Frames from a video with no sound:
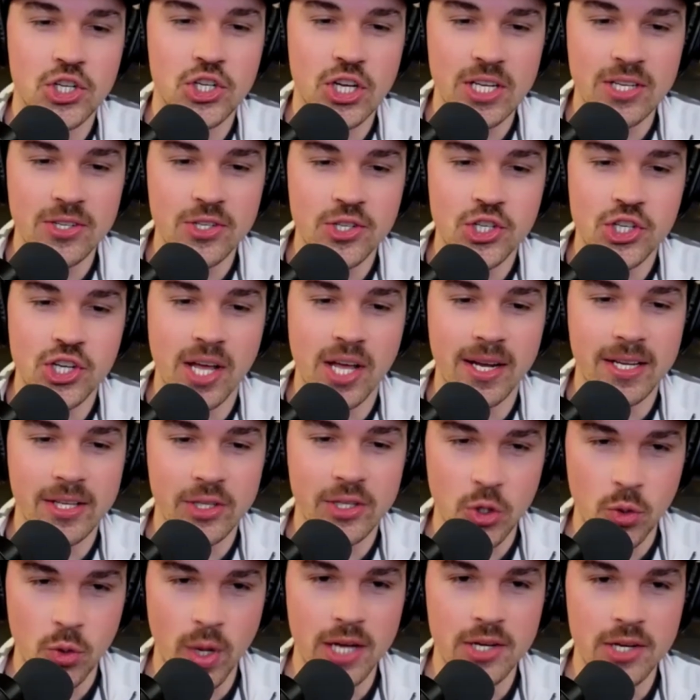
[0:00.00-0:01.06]
machine shed?
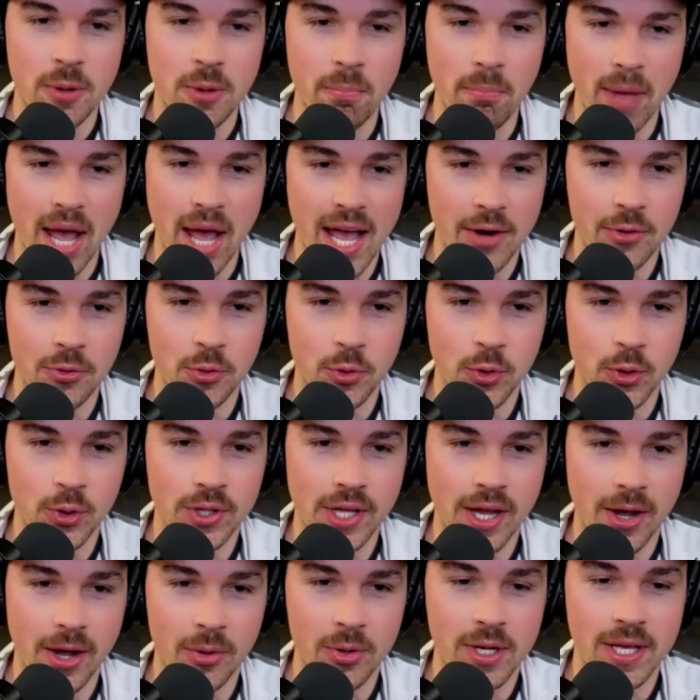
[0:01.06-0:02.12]
You had your mat rolled
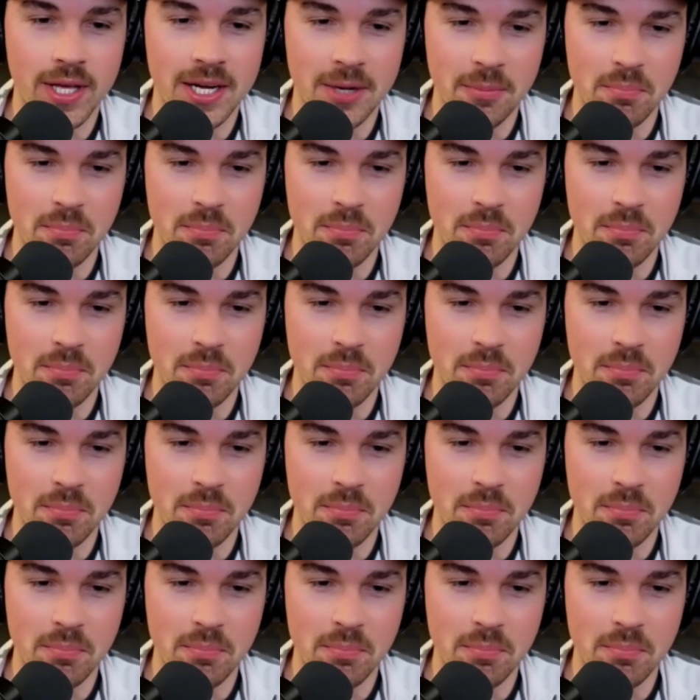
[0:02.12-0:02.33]
out in a